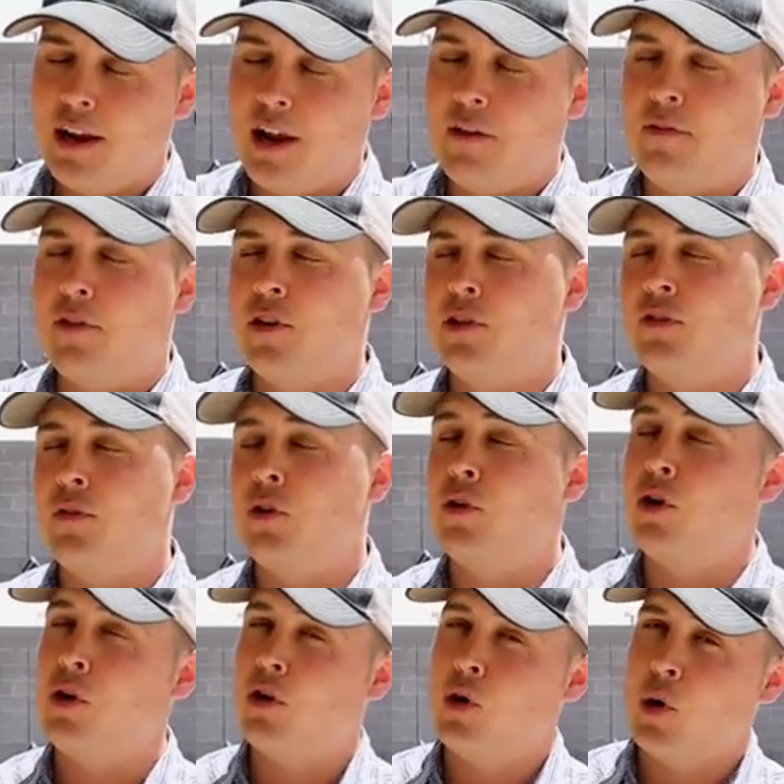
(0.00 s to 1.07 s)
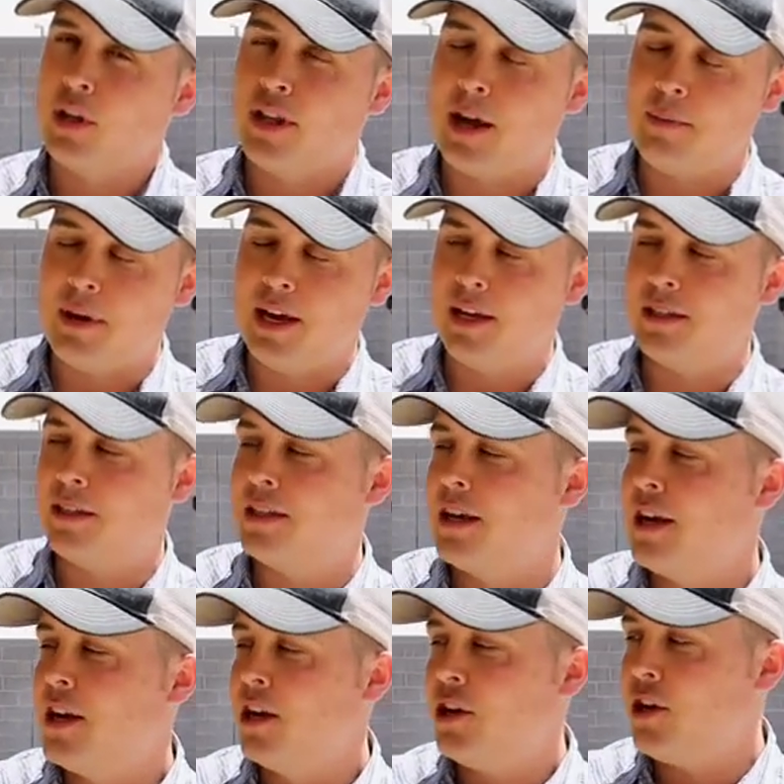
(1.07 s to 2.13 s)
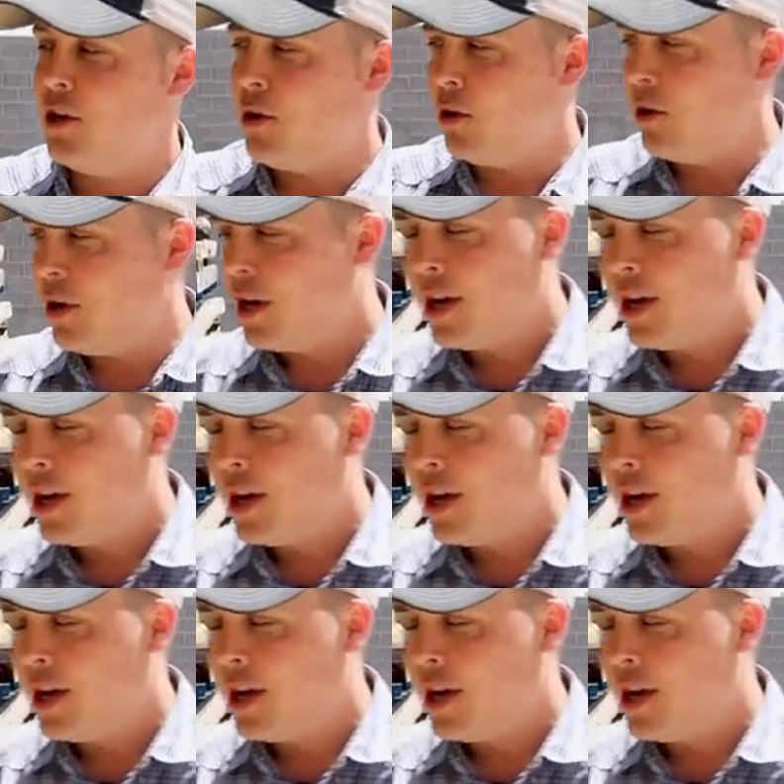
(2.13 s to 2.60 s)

Now for those of you who don't know what that means, hewn